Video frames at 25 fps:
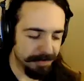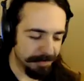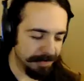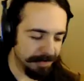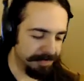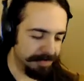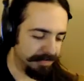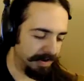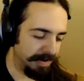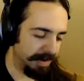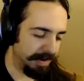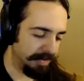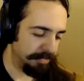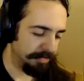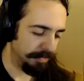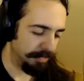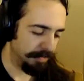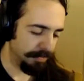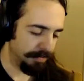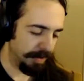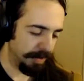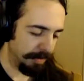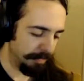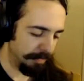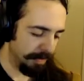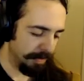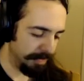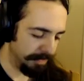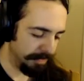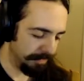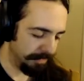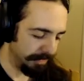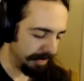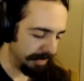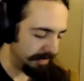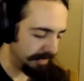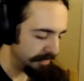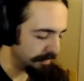size between both of
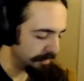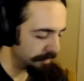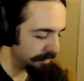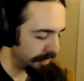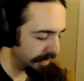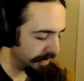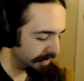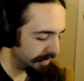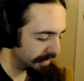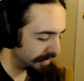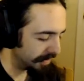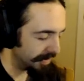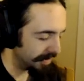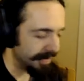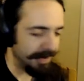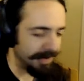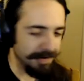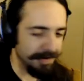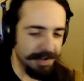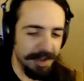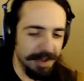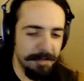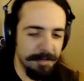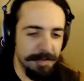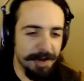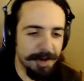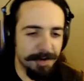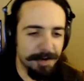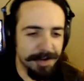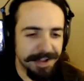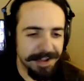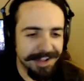us, but keep going.